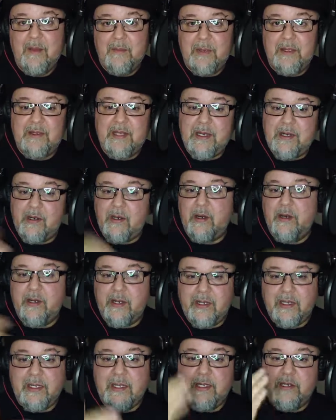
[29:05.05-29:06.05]
But take all your
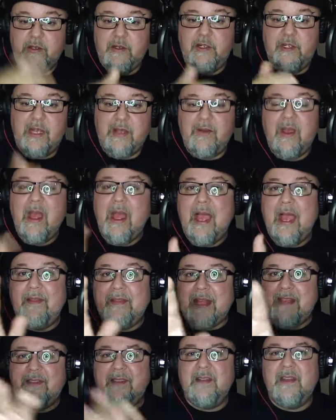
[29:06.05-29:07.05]
clay and you shave. And
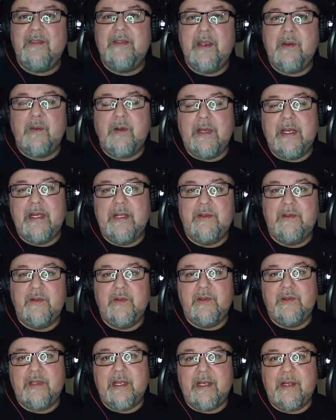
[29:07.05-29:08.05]
that's another thing we'll get into
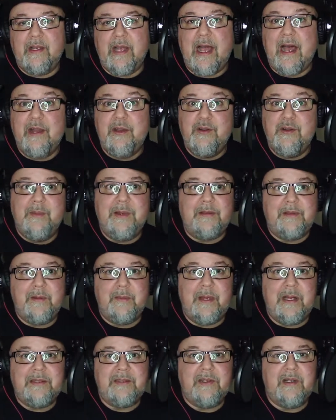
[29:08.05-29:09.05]
is like, how do you melt the
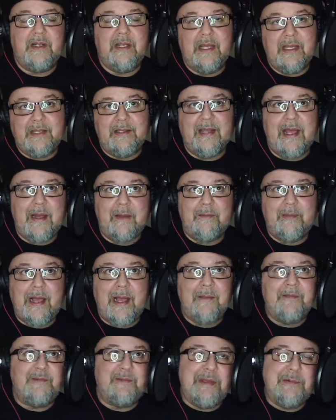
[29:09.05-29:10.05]
monster clay? A lot of
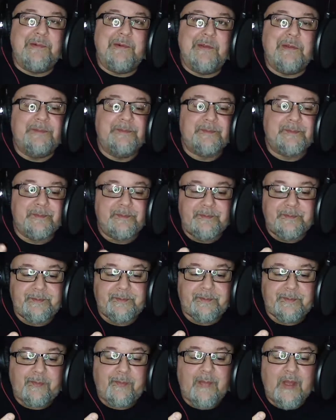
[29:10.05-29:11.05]
times people
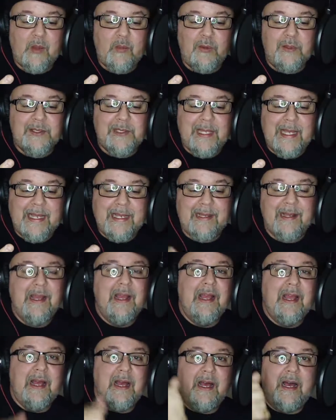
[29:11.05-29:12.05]
will take,
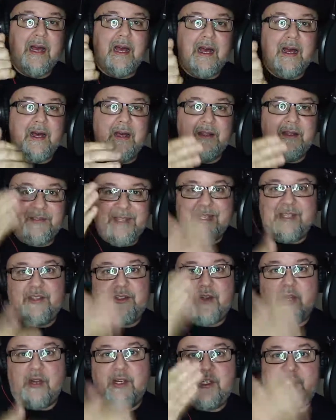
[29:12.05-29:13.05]
they
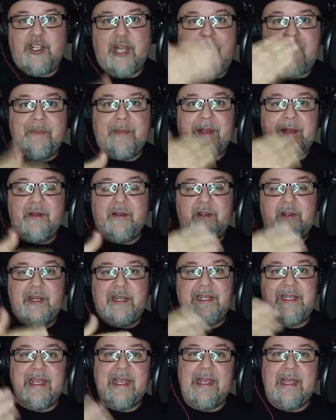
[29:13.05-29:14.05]
start chopping their
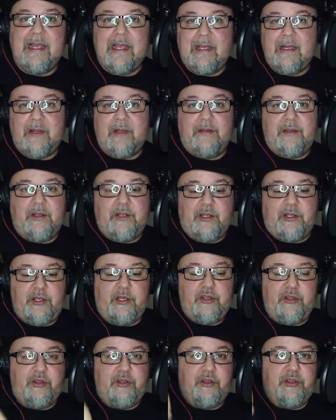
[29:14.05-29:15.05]
clay.
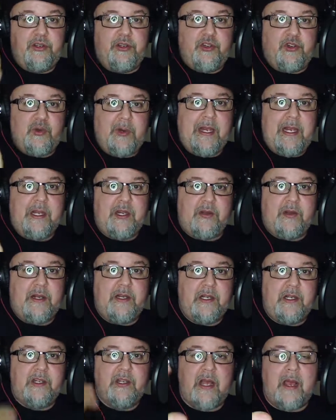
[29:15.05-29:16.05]
You strain trying
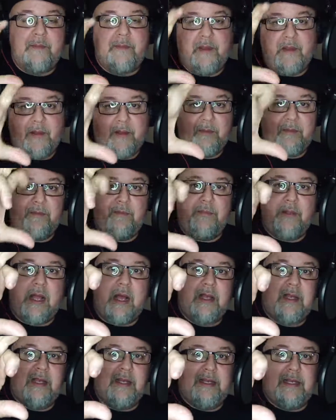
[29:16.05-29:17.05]
to chop a
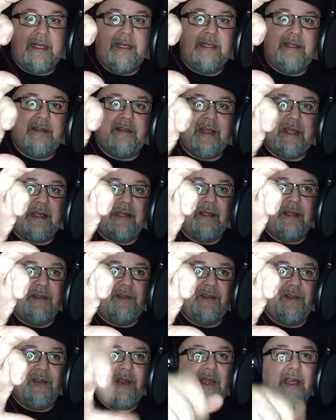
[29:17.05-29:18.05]
block of clay that's like
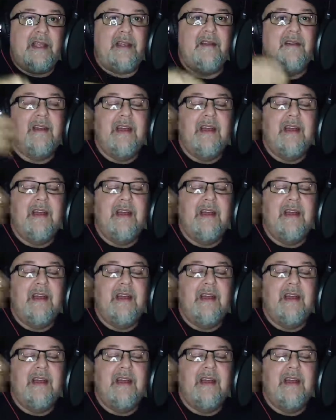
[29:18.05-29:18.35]
this thick.